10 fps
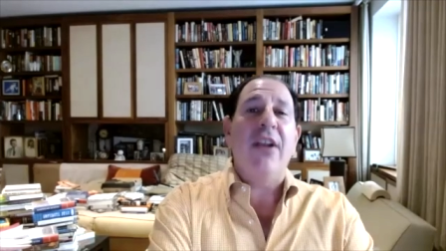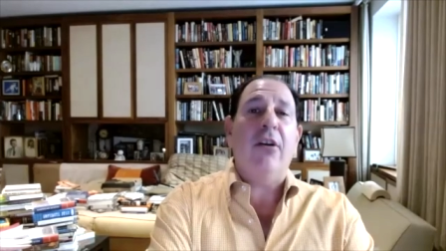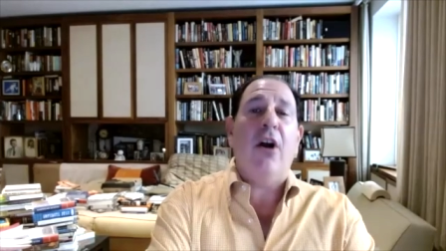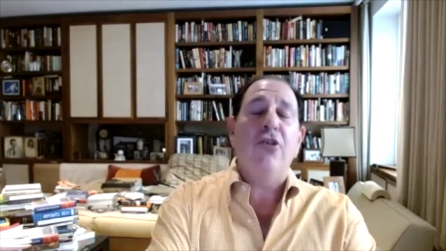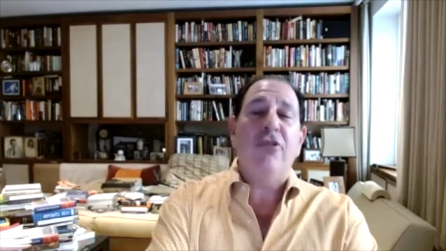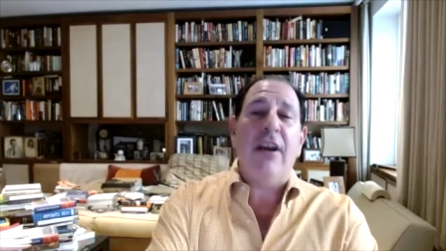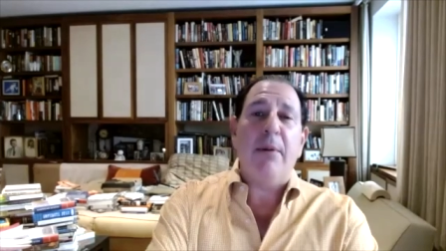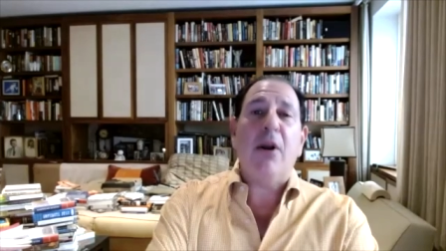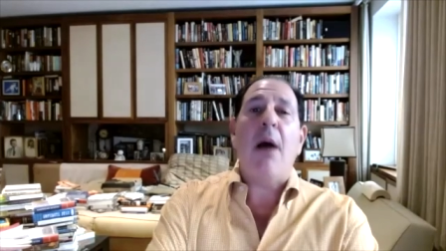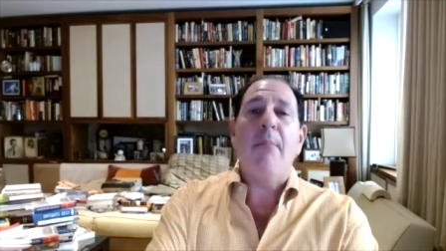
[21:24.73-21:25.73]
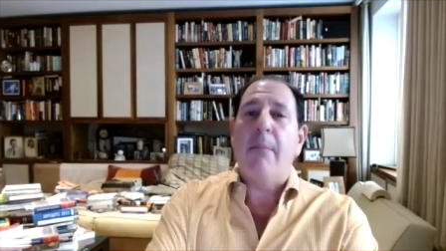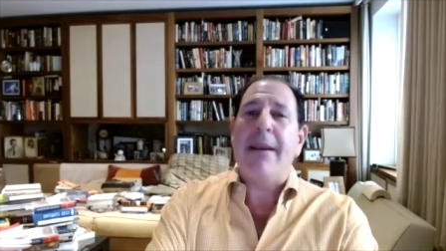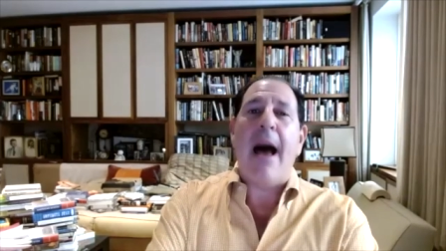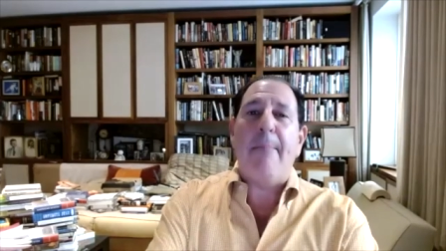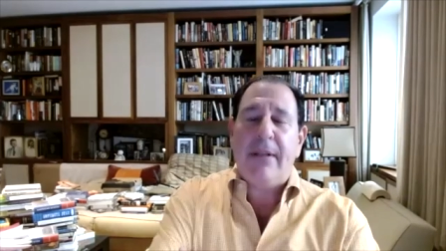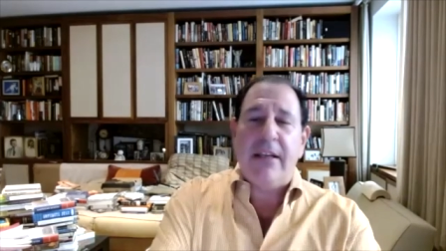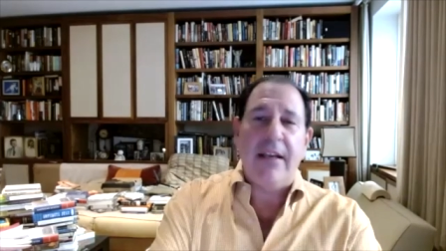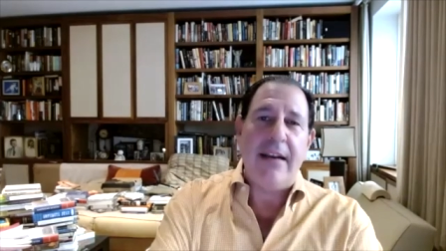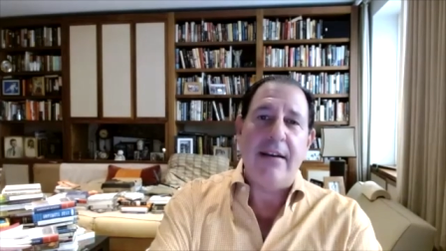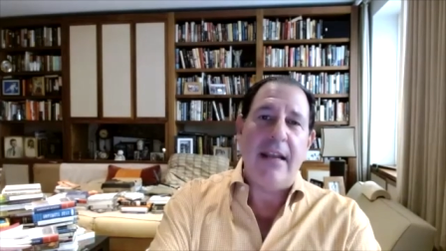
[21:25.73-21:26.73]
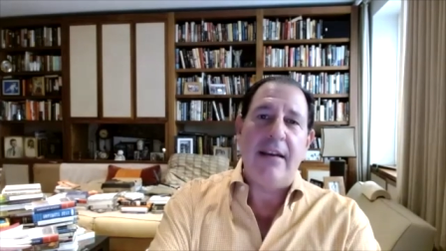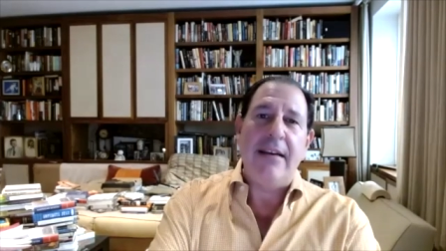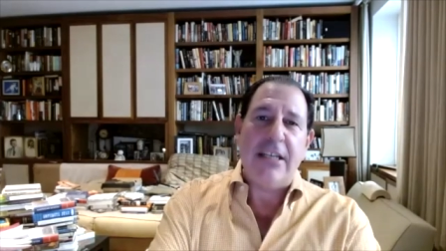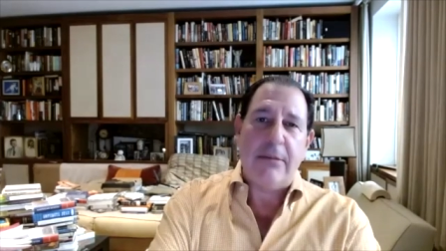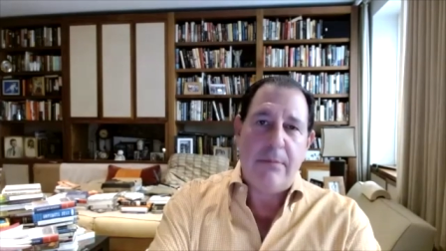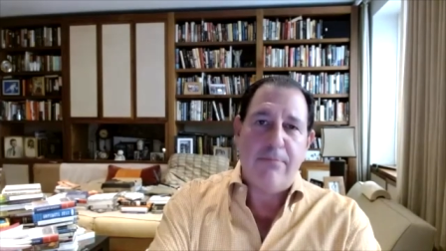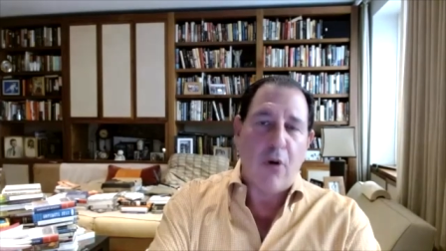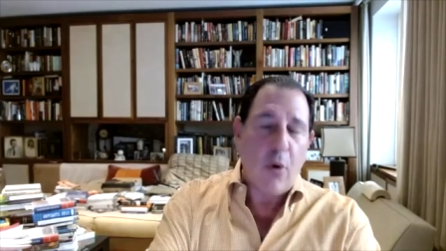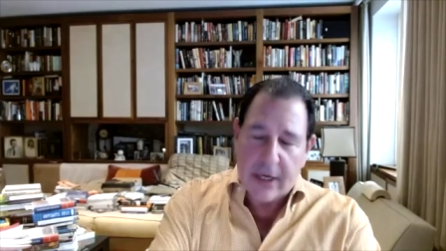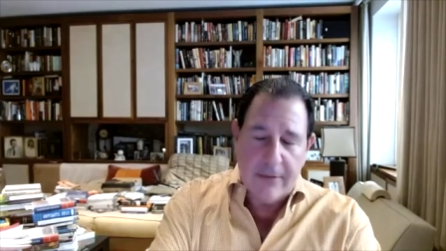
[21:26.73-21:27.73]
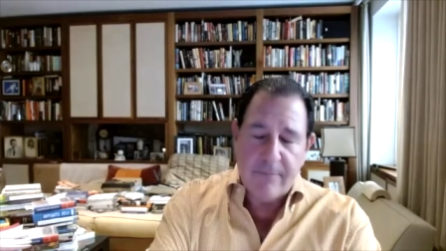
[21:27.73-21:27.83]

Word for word: in our country have become a monopoly and it need to be broken.